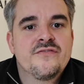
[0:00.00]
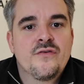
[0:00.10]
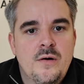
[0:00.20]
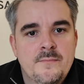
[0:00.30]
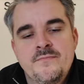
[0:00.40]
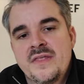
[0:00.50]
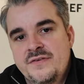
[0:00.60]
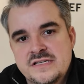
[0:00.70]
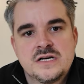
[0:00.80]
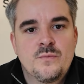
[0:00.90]
from if
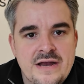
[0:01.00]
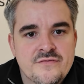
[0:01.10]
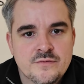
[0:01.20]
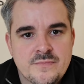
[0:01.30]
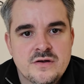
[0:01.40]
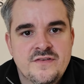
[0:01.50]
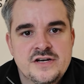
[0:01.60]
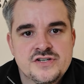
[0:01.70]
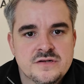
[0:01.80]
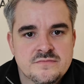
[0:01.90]
it's an away from
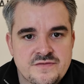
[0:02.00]
motivation,